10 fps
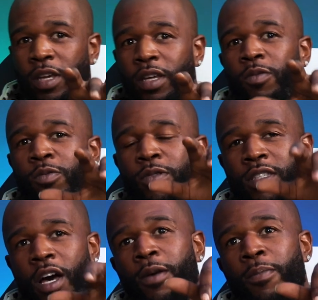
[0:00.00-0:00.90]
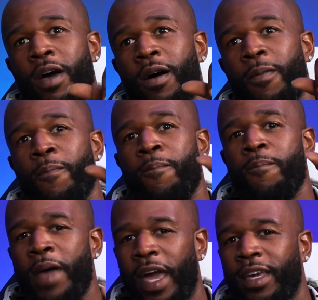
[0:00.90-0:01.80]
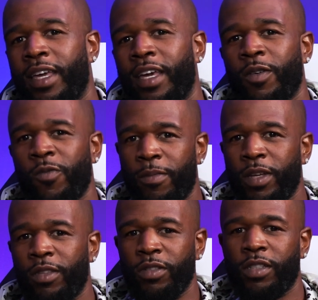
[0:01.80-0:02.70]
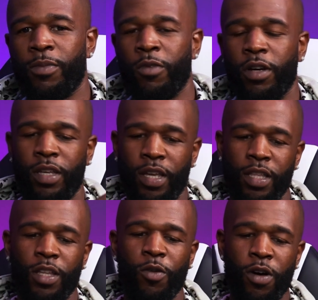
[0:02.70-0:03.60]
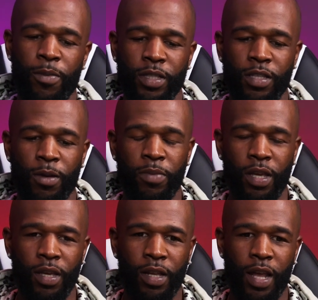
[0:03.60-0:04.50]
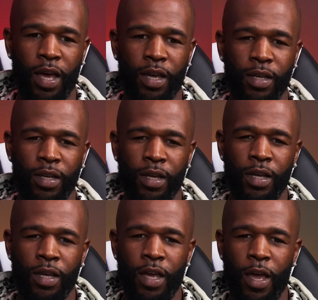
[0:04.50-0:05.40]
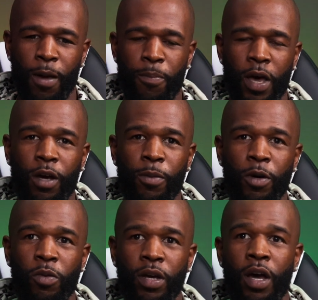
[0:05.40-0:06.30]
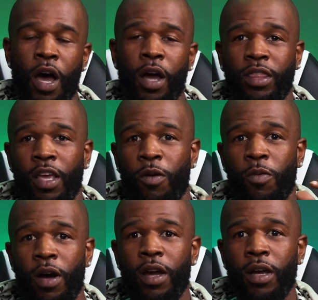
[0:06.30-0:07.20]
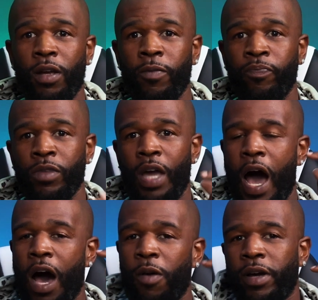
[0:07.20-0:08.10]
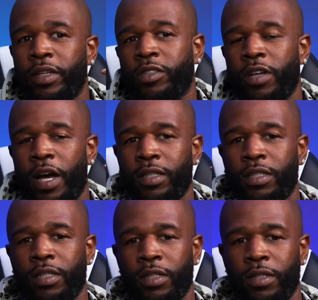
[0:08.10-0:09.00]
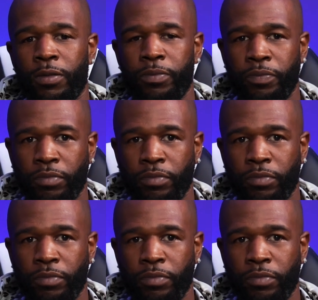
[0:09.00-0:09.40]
we talk about making women do something or getting a woman to be like impeccable with their word, I always try to